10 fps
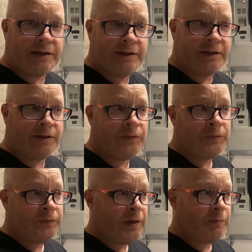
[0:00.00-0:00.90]
ideal
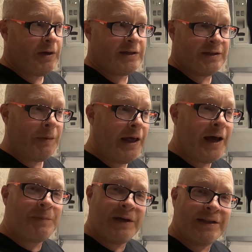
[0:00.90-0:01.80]
because they may
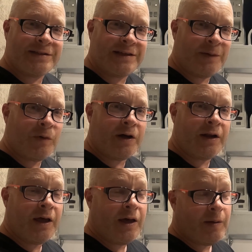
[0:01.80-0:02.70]
not be in the same
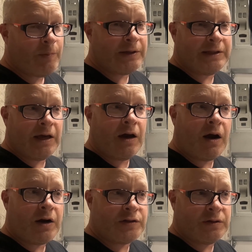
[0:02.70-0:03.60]
one, but they
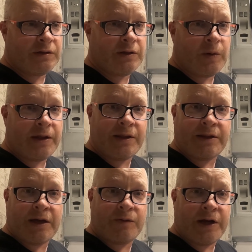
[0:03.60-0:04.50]
are. So the way
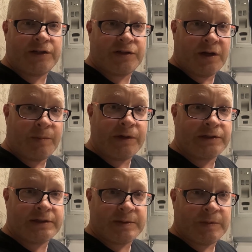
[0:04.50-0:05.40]
that they arrange the
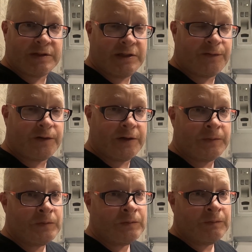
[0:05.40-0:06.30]
numbering system is
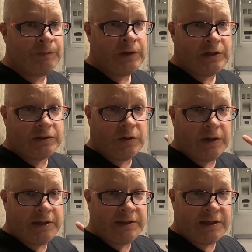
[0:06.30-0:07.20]
different. So
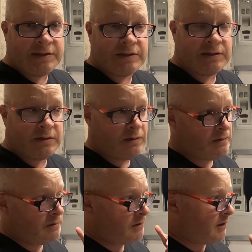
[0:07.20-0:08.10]
in this
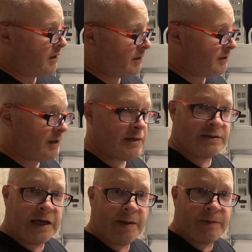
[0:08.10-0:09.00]

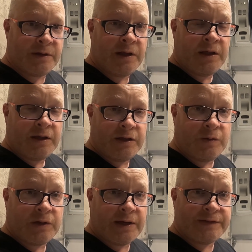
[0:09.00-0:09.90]
deluxe cabin,
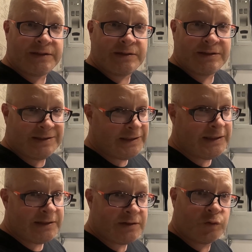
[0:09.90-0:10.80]
you would have
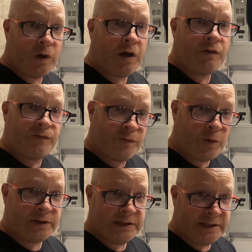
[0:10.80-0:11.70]
seat 12,
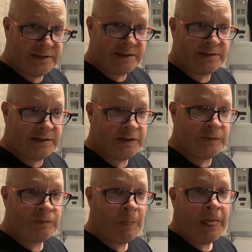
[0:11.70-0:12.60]
14, and
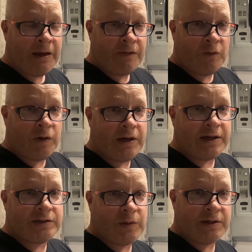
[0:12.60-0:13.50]
16. The one
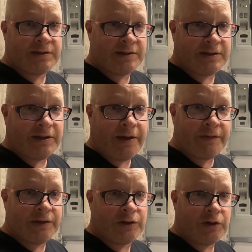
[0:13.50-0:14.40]
next to us is
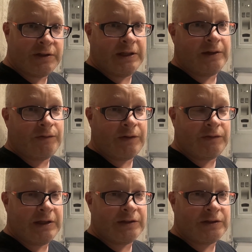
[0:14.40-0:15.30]
11, 13, and
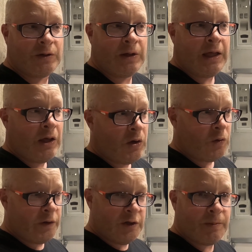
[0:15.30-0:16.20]
15. So
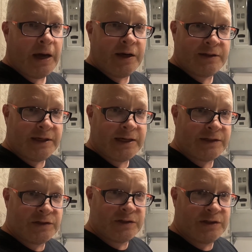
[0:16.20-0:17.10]
when you buy your
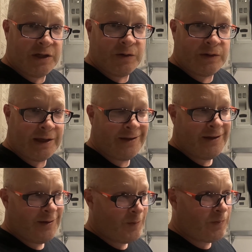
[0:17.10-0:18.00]
tickets, just know that
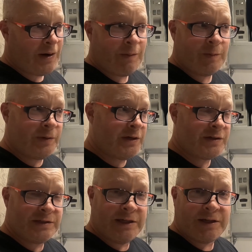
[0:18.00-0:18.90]
Probably
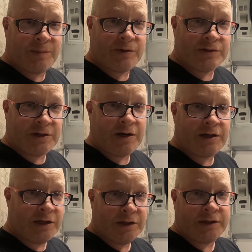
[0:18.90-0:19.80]
your seat numbers
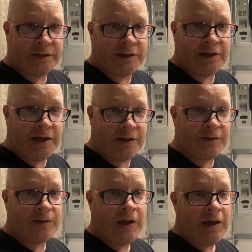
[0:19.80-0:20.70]
aren't going to look like they're
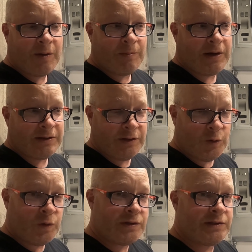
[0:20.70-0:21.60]
together, but
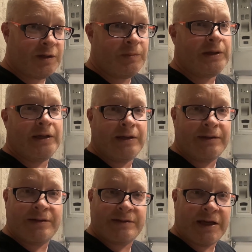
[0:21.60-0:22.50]
you will still be
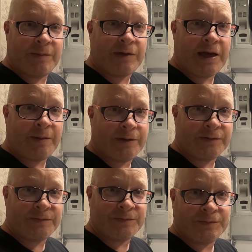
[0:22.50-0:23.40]
in the same
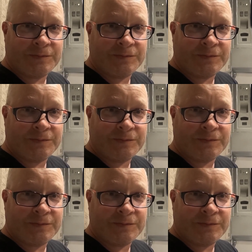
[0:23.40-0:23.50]
cabin.